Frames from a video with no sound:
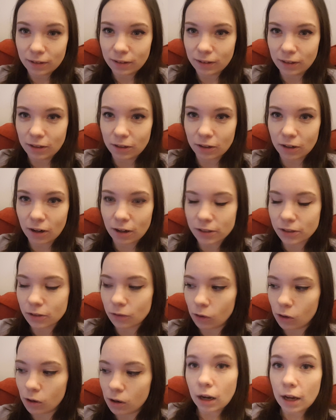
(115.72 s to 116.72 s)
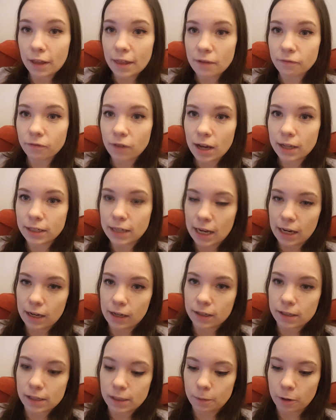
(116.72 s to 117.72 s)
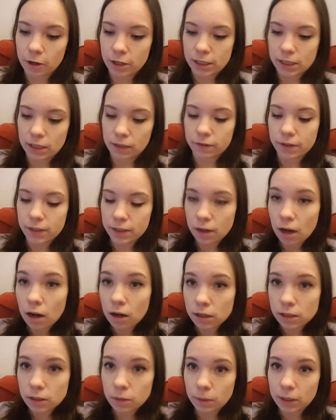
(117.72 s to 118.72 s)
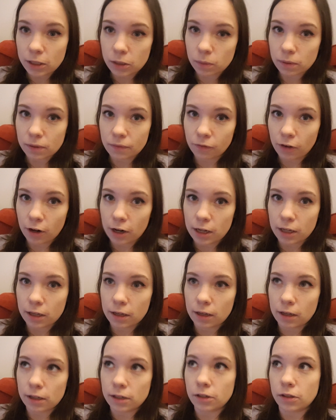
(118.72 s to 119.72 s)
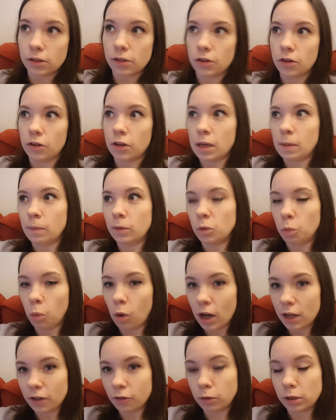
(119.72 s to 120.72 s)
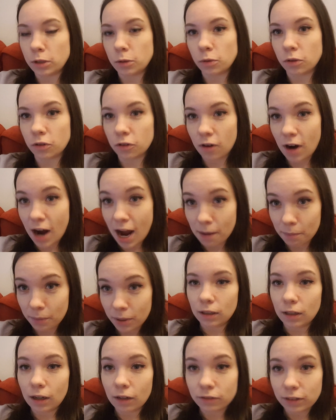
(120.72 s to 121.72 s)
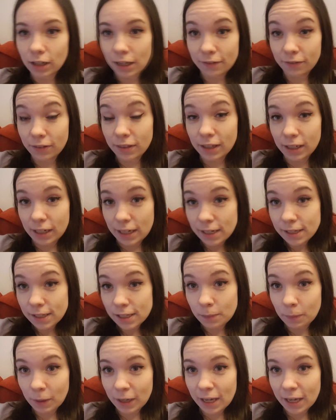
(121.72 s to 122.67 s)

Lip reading: you could ask for. I then read A Conspiracy of Stars, which wasn't very good. The Zookeeper's Wife, which was crap. Love, Life and the List by